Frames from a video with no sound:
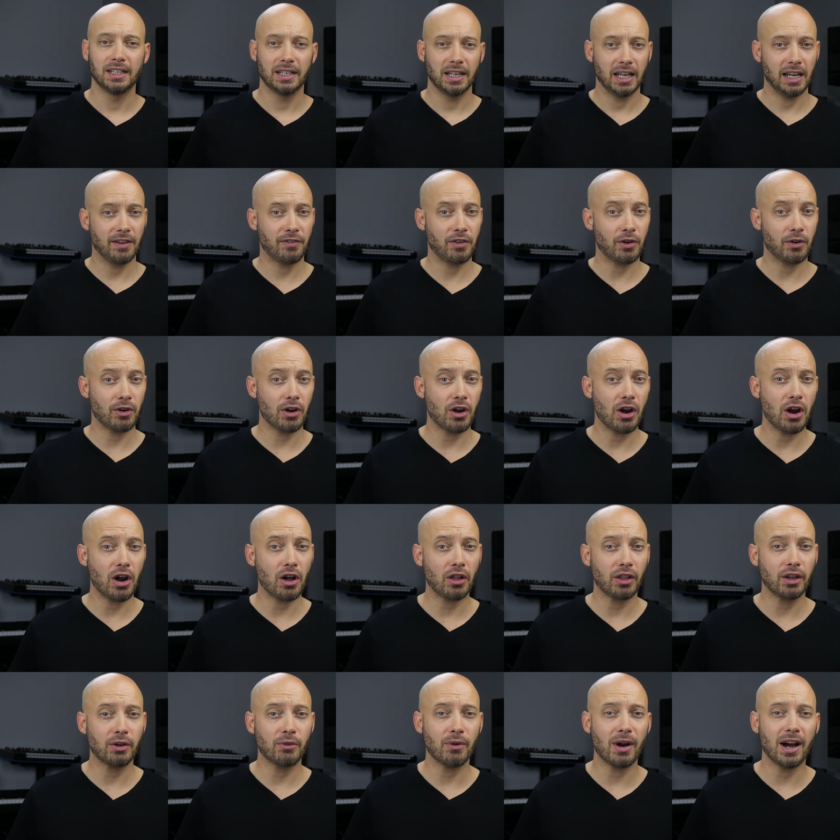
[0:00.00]
If you're an
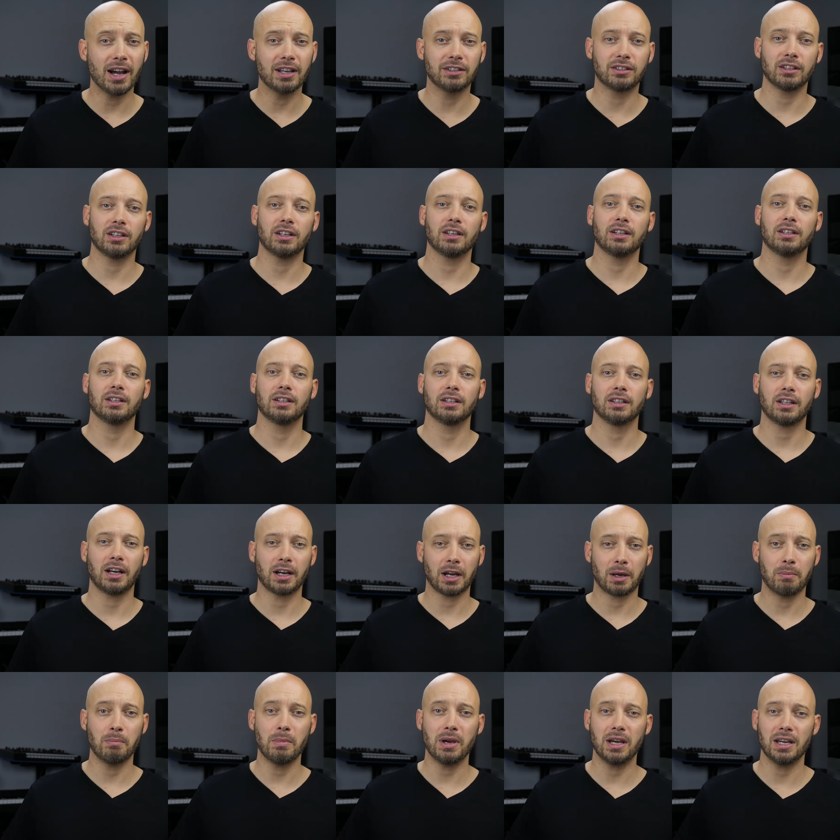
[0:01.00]
early riser
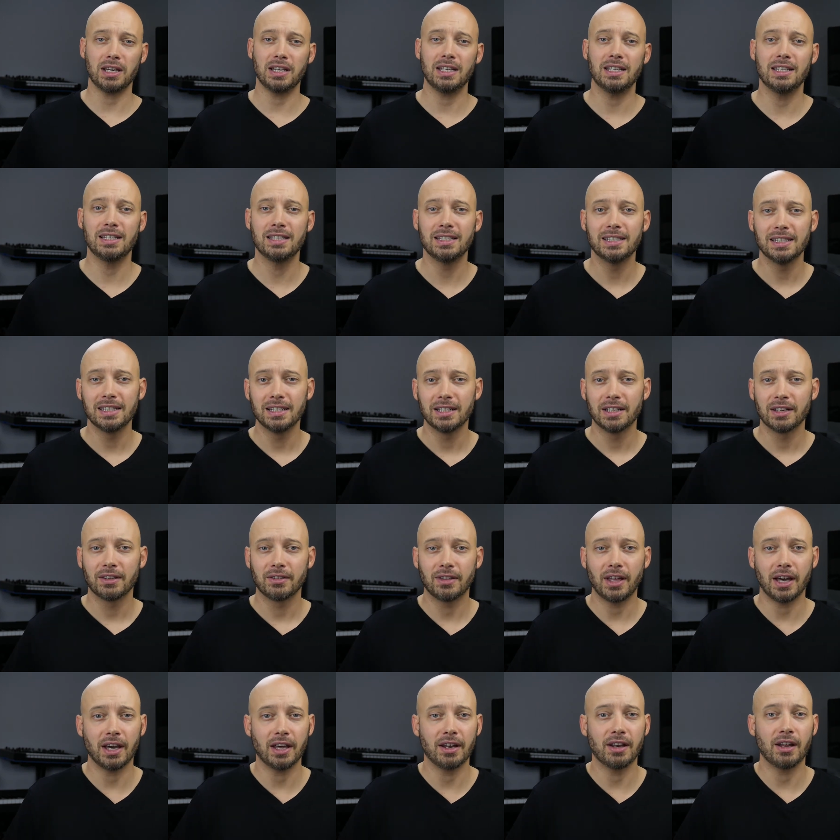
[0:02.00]
like me,
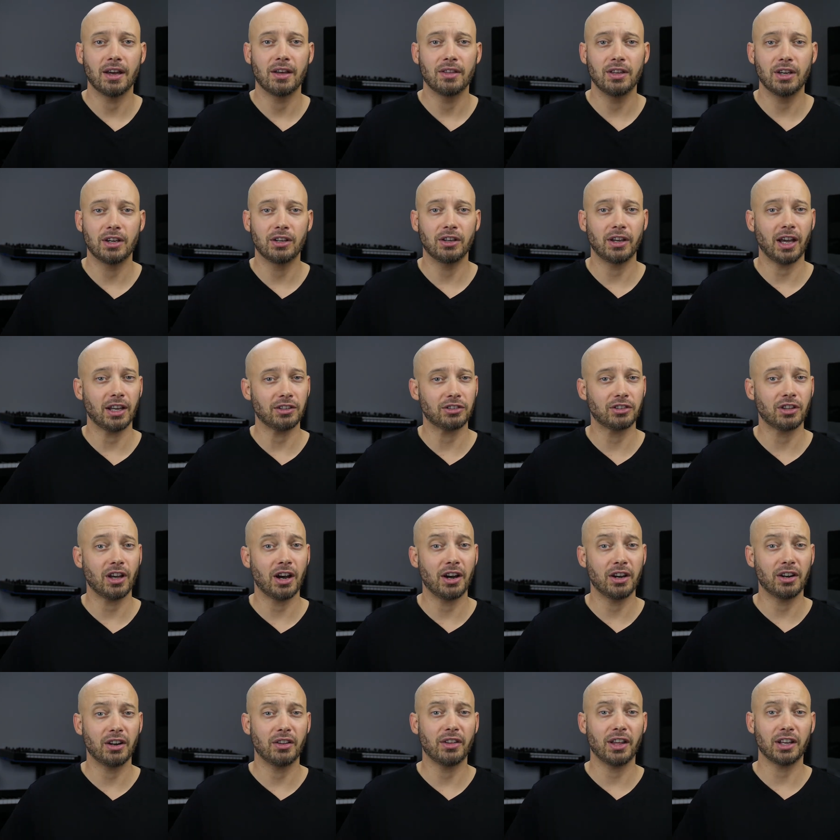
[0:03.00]
then you can get
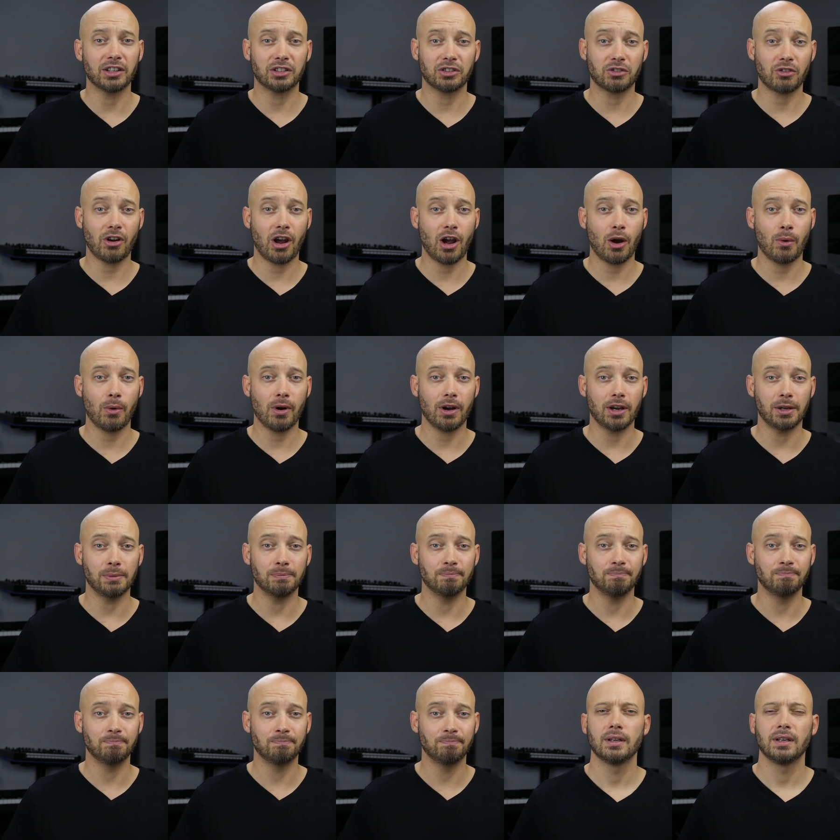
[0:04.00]
started on that straight away.
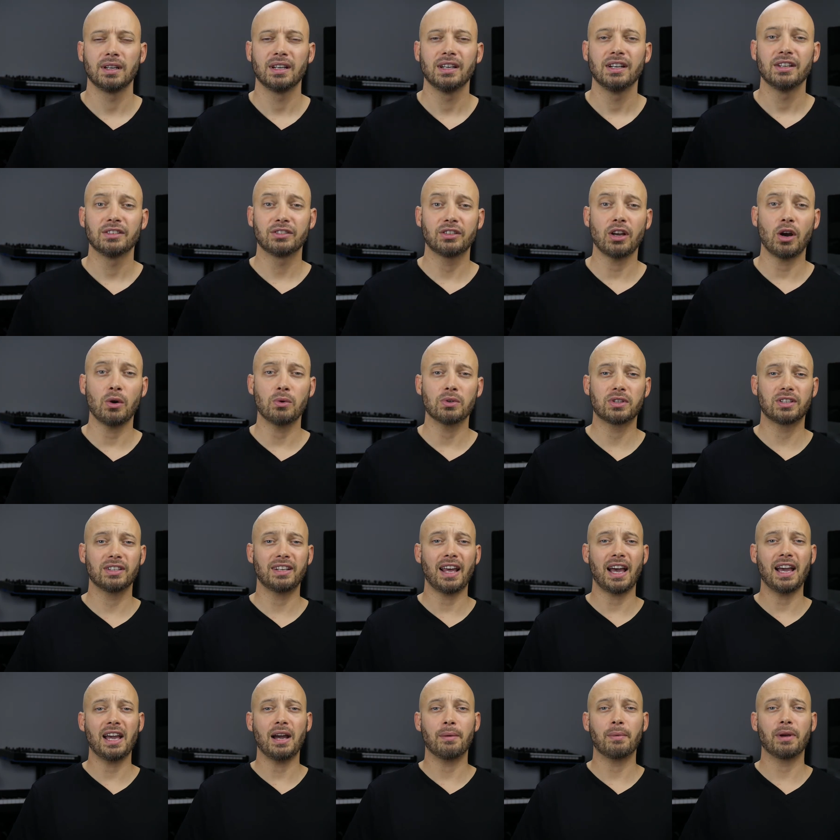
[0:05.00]
So
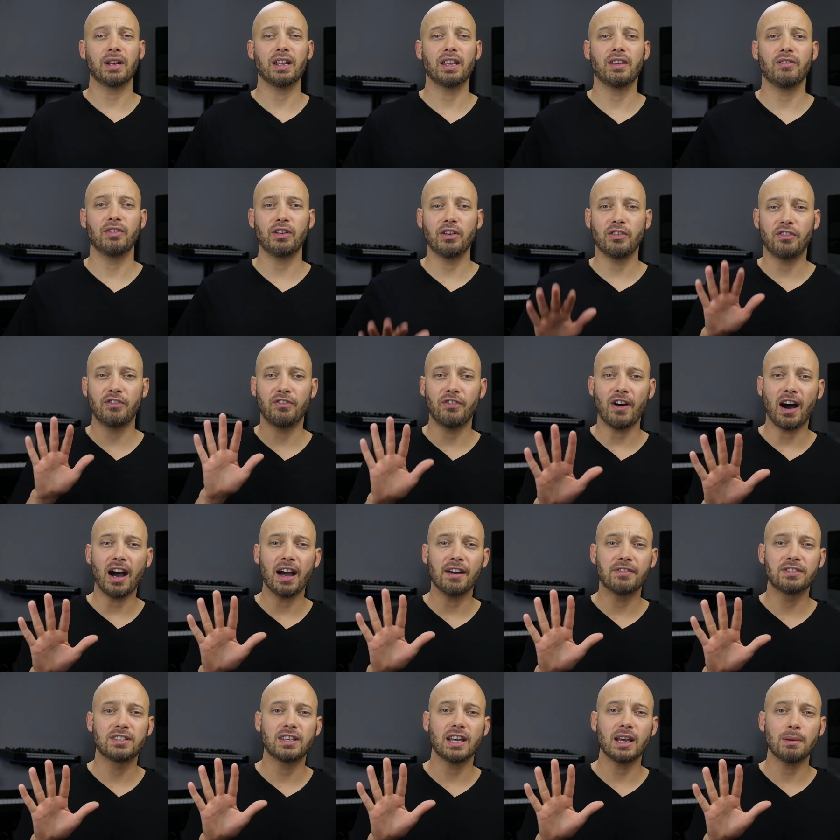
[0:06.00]
today I'm going to give you
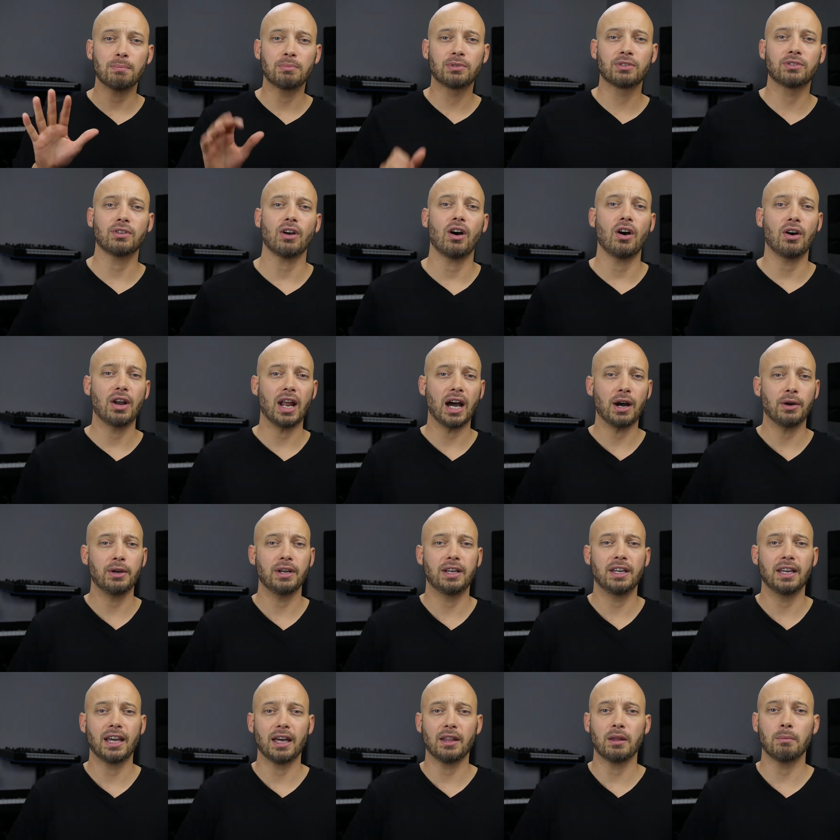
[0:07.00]
5 tips on how
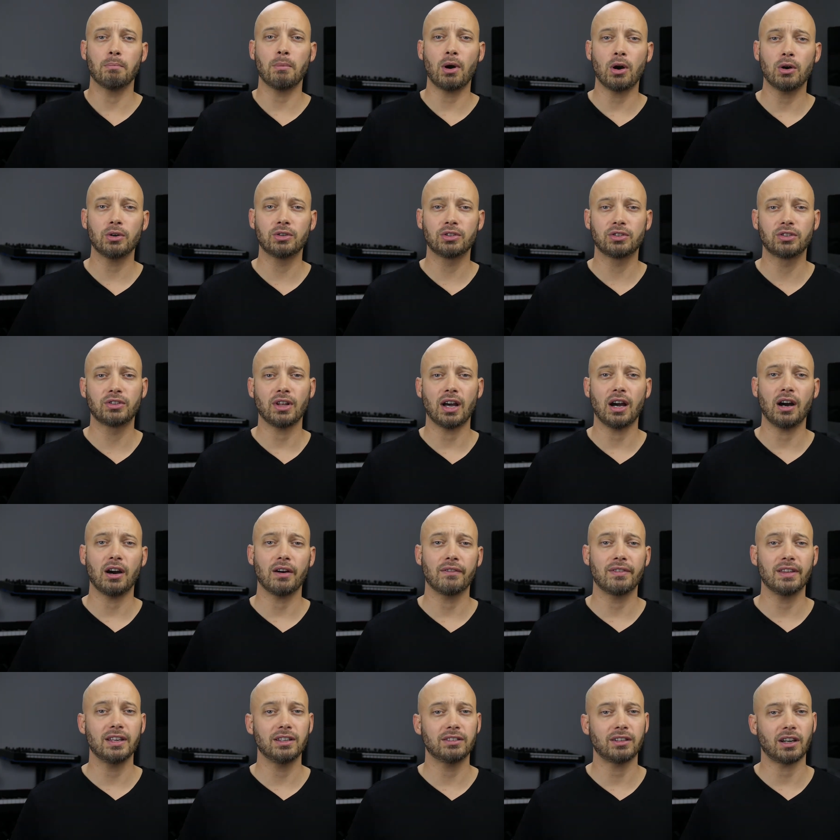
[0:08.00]
you can get the most out
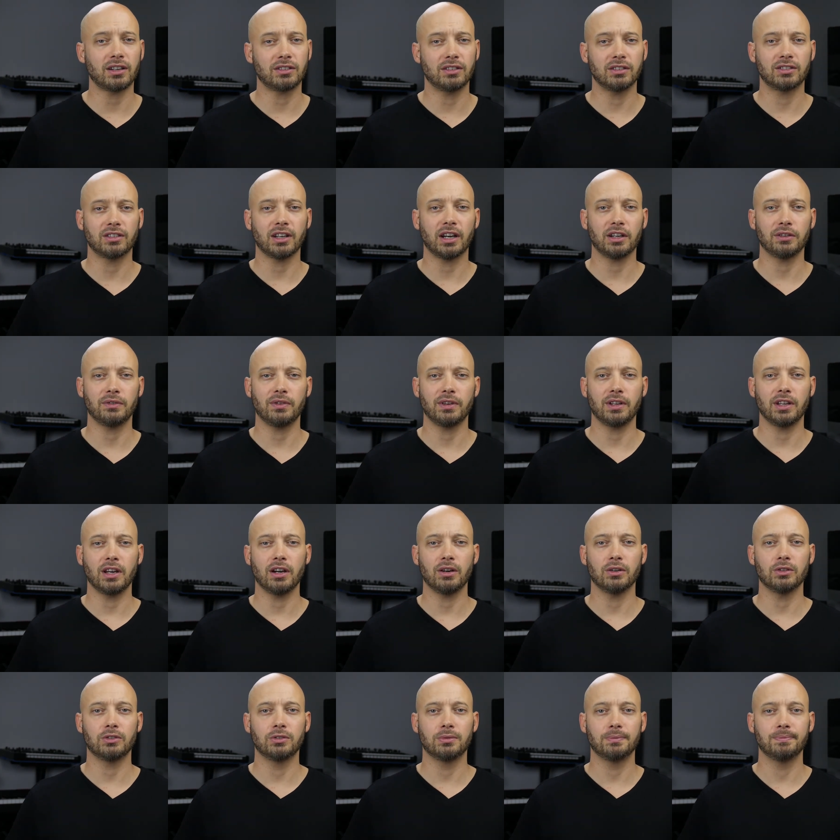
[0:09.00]
of these exercise
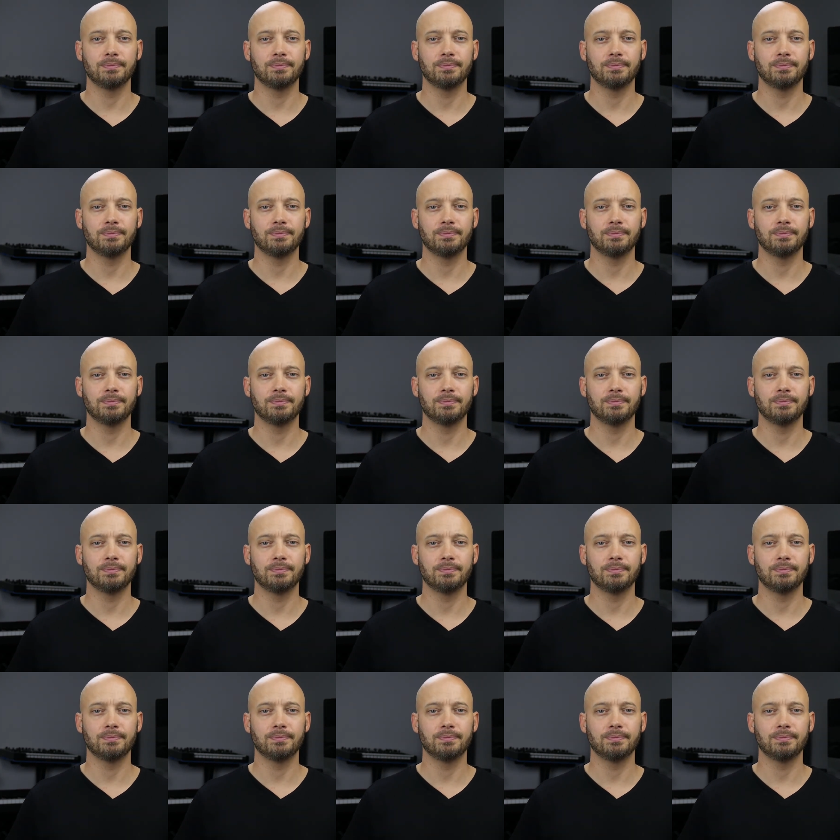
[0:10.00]
videos.